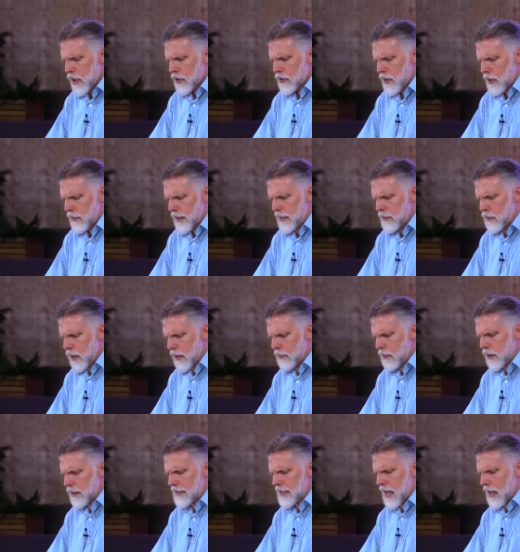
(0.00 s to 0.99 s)
So I'll read one
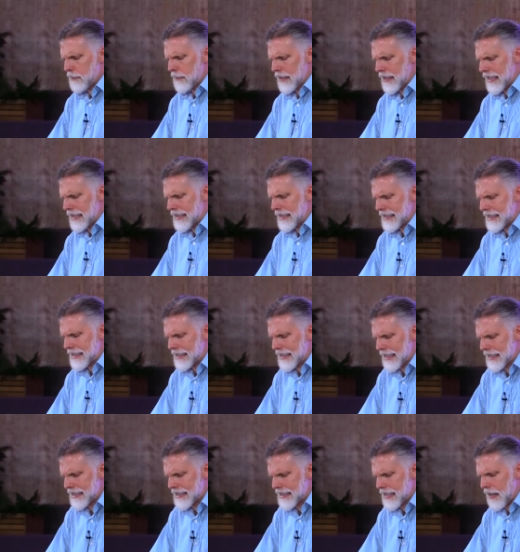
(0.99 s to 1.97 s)
more time Galatians
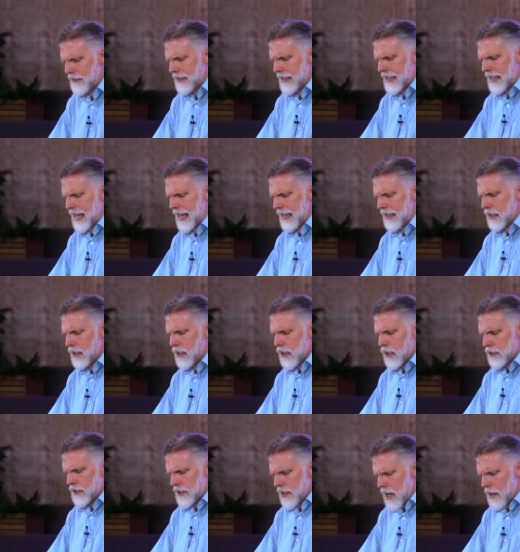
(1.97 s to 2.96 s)
6, 7, and 8.
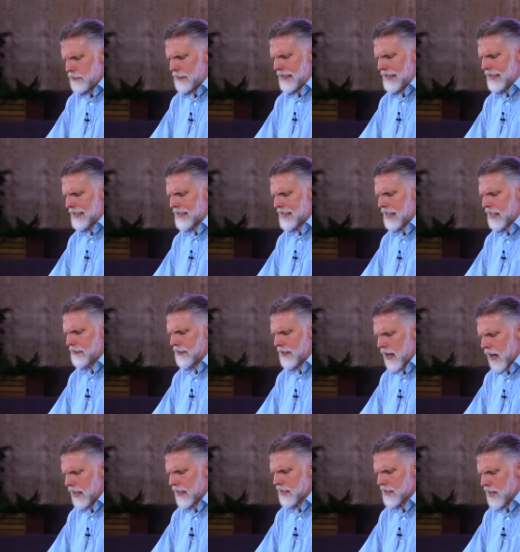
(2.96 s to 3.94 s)
Do not be deceived,
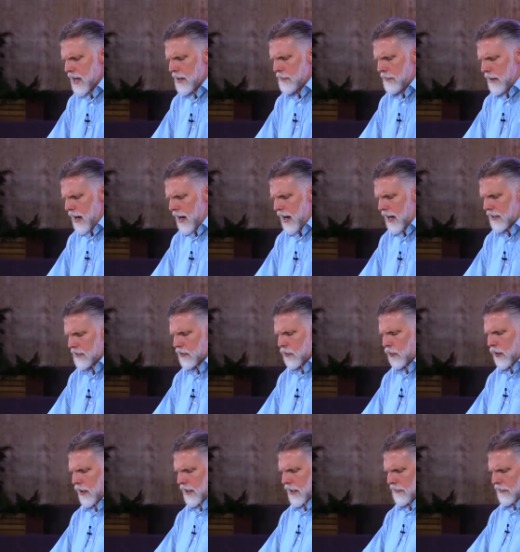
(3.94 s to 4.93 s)
God is not mocked.
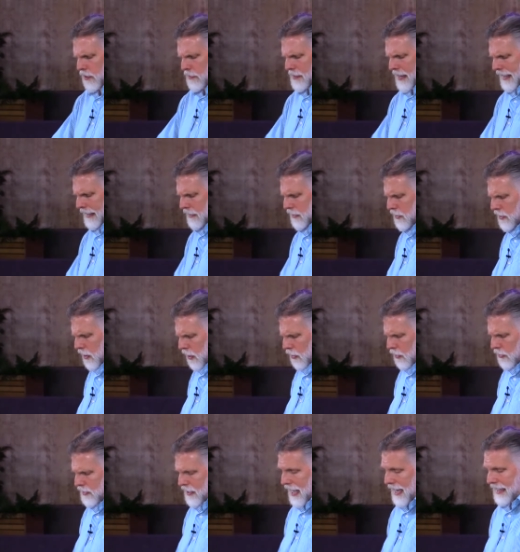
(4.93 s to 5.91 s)
Whatever man
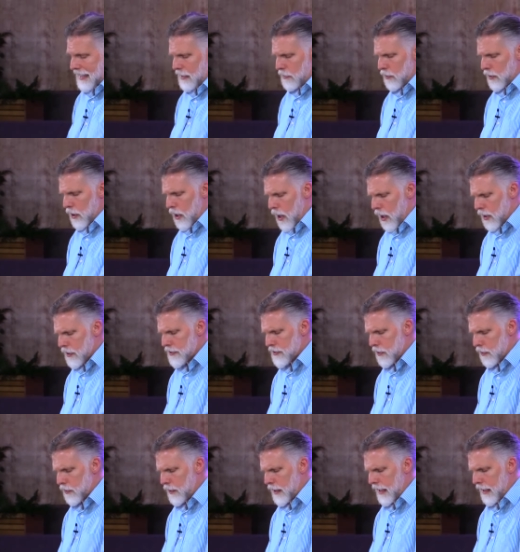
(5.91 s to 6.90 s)
sows, that he will
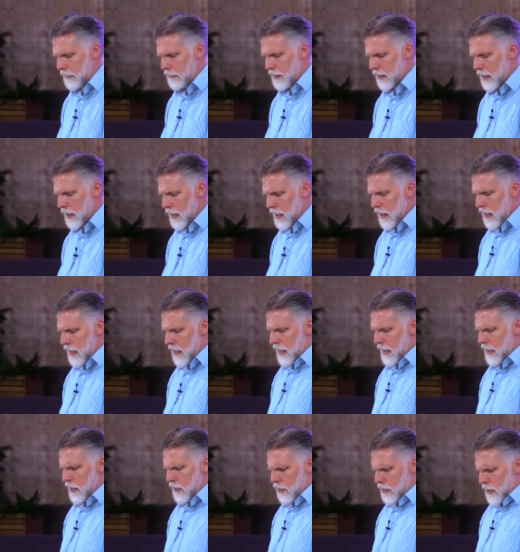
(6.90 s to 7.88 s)
also reap.
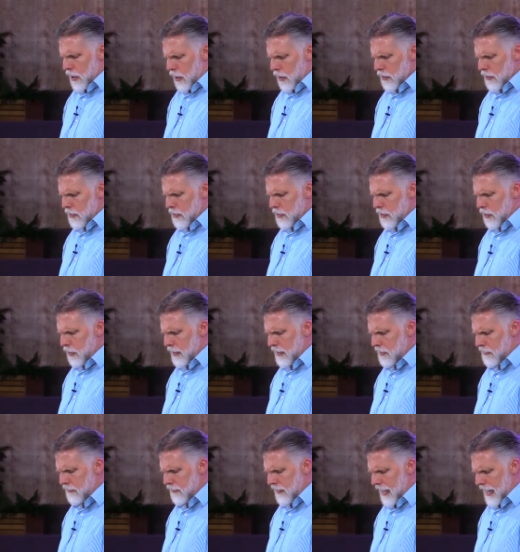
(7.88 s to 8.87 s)
He who sows to
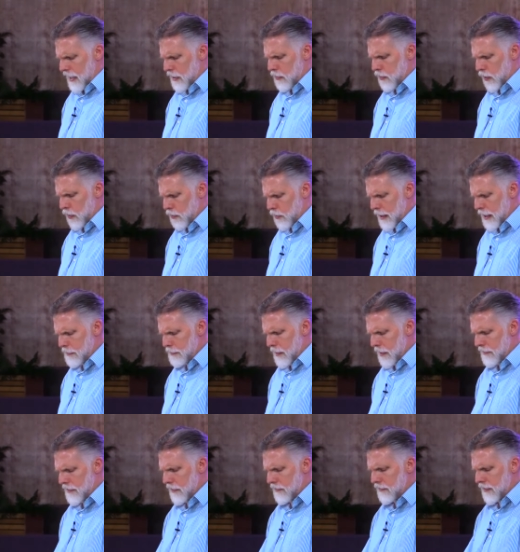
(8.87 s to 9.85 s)
his flesh will reap
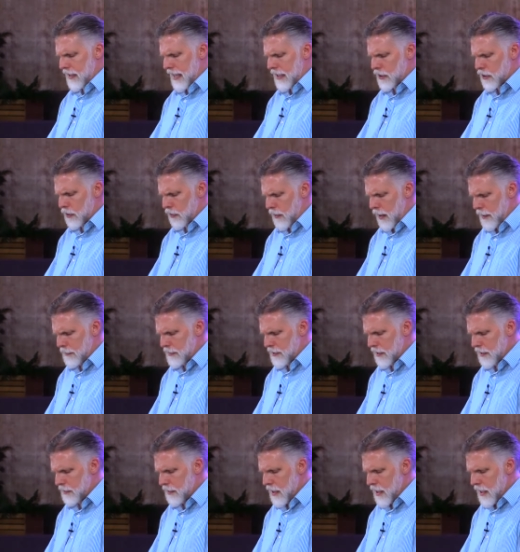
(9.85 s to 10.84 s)
of the flesh
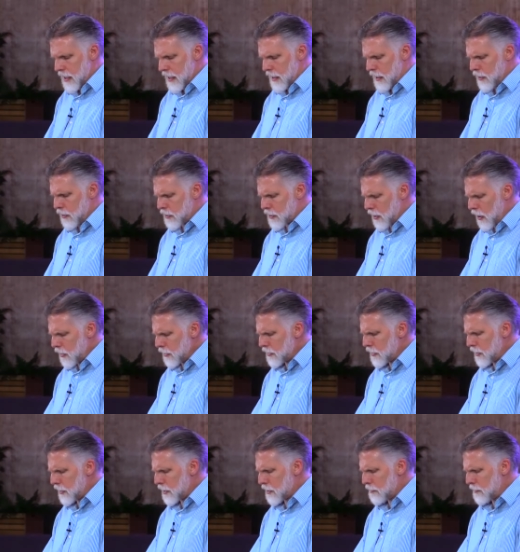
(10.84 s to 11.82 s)
corruption. He who sows
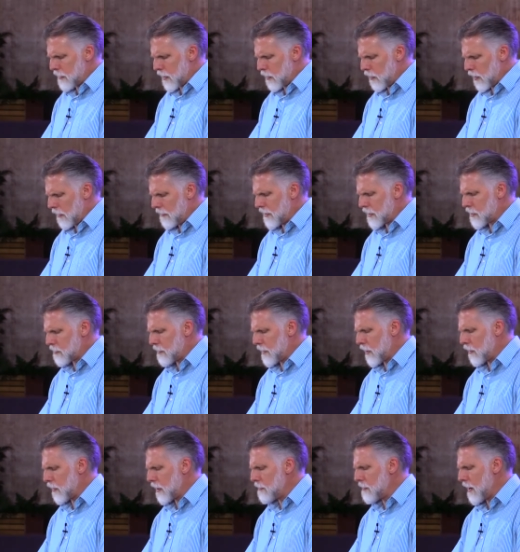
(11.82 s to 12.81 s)
to the Spirit will of the
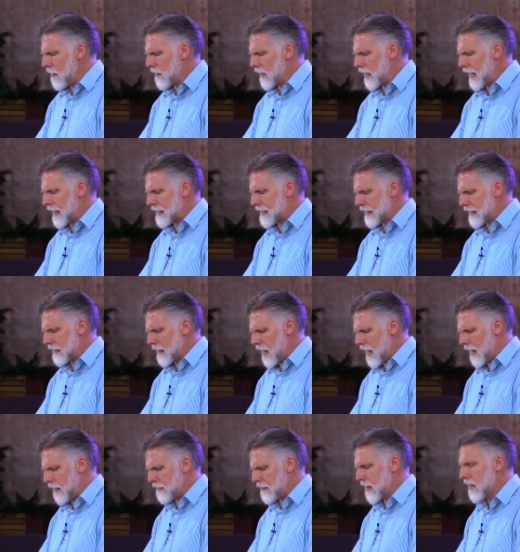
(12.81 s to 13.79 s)
Spirit reap everlasting life.